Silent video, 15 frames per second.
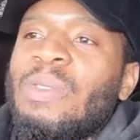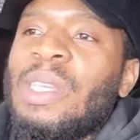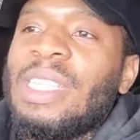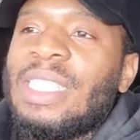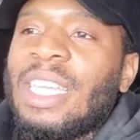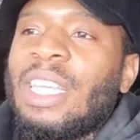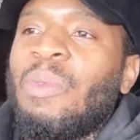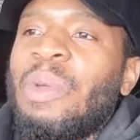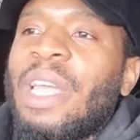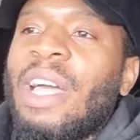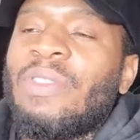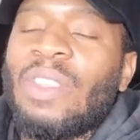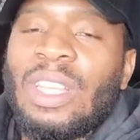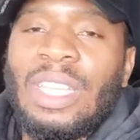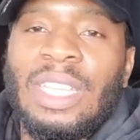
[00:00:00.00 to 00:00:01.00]
And he's saying that we
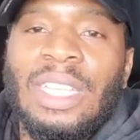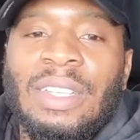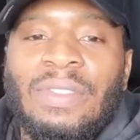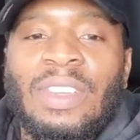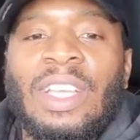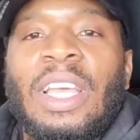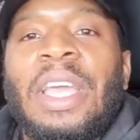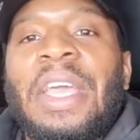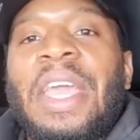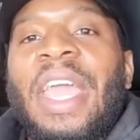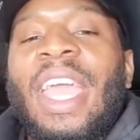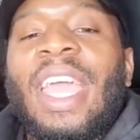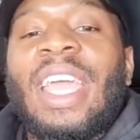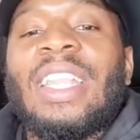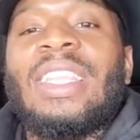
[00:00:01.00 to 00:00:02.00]
have to leave.
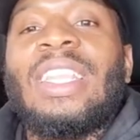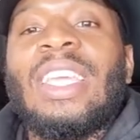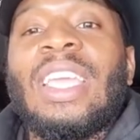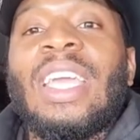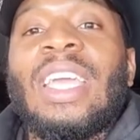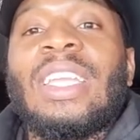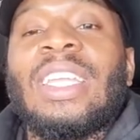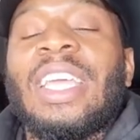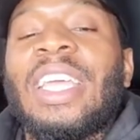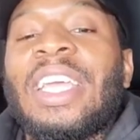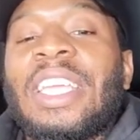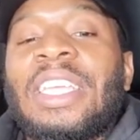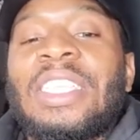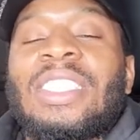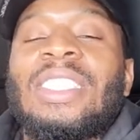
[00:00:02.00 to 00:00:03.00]
And then
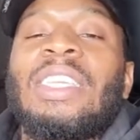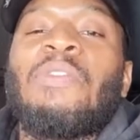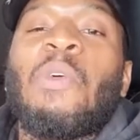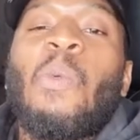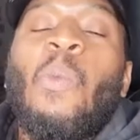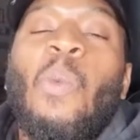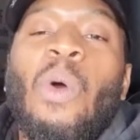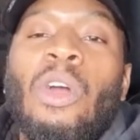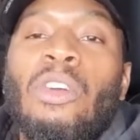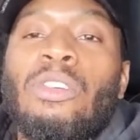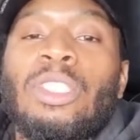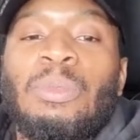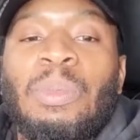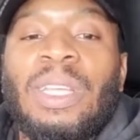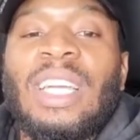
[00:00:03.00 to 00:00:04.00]
it gets even
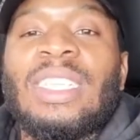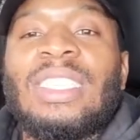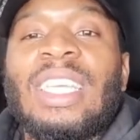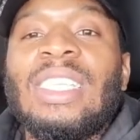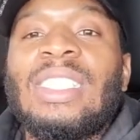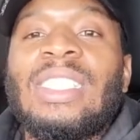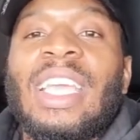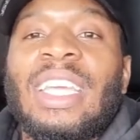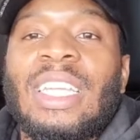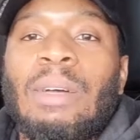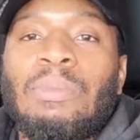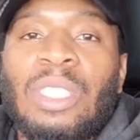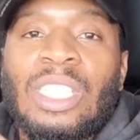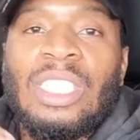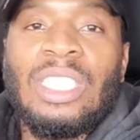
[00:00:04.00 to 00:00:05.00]
worse because he's thinking
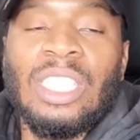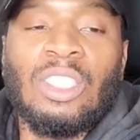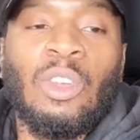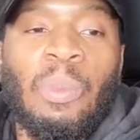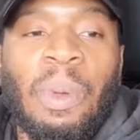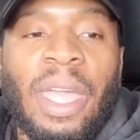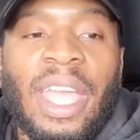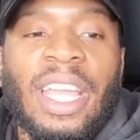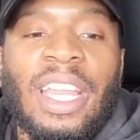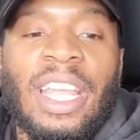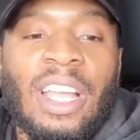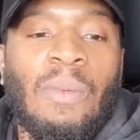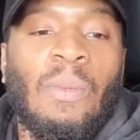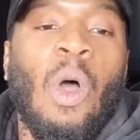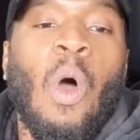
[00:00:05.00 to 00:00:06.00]
I'm just disobeying
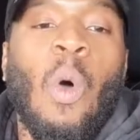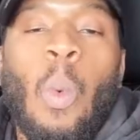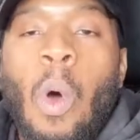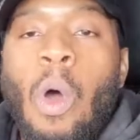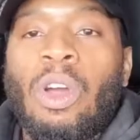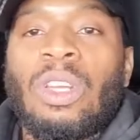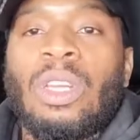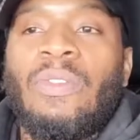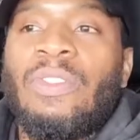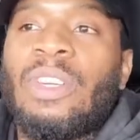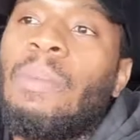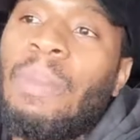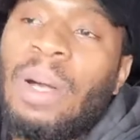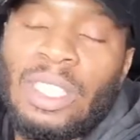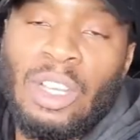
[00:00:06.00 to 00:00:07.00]
him, walking off, and
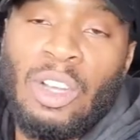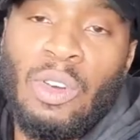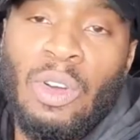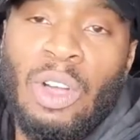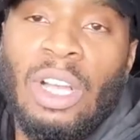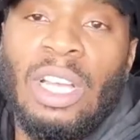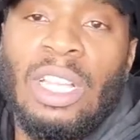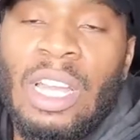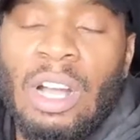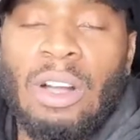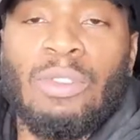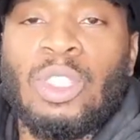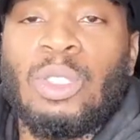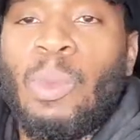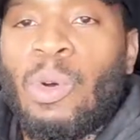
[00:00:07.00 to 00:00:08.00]
I'm about to go
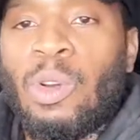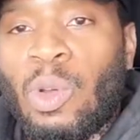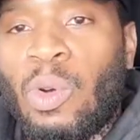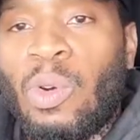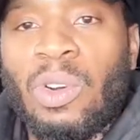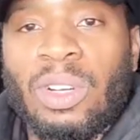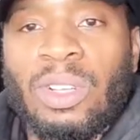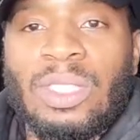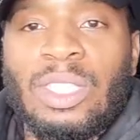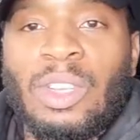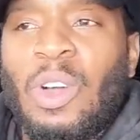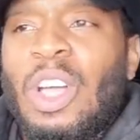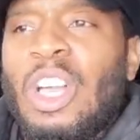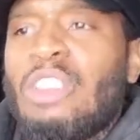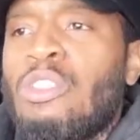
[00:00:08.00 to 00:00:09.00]
knock on some more doors.
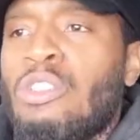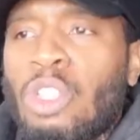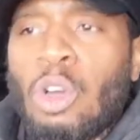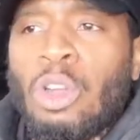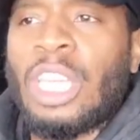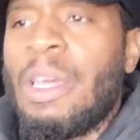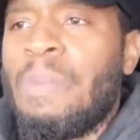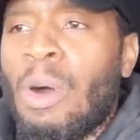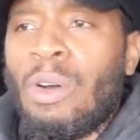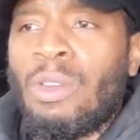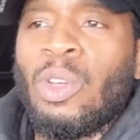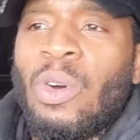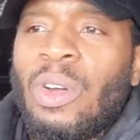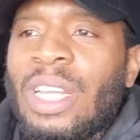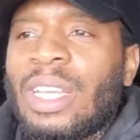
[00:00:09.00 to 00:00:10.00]
So you just gonna keep
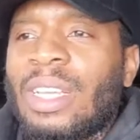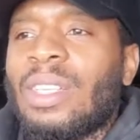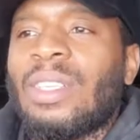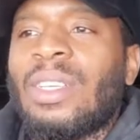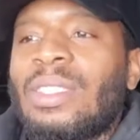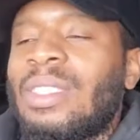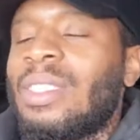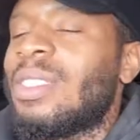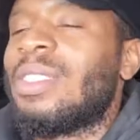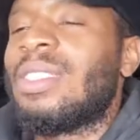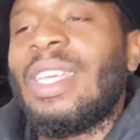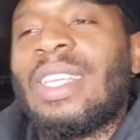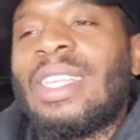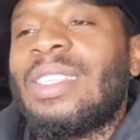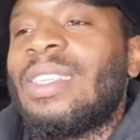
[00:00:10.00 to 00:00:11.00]
on doing it? See,
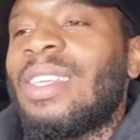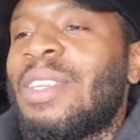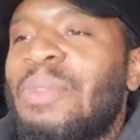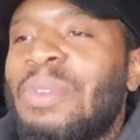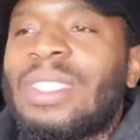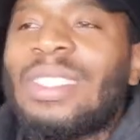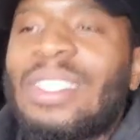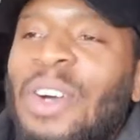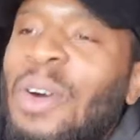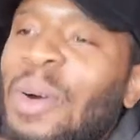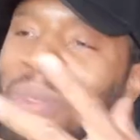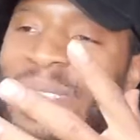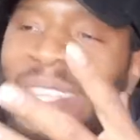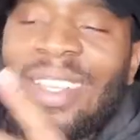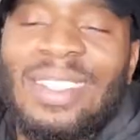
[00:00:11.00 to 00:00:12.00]
then it was the
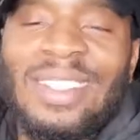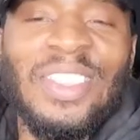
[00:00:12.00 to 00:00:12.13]
whole thing.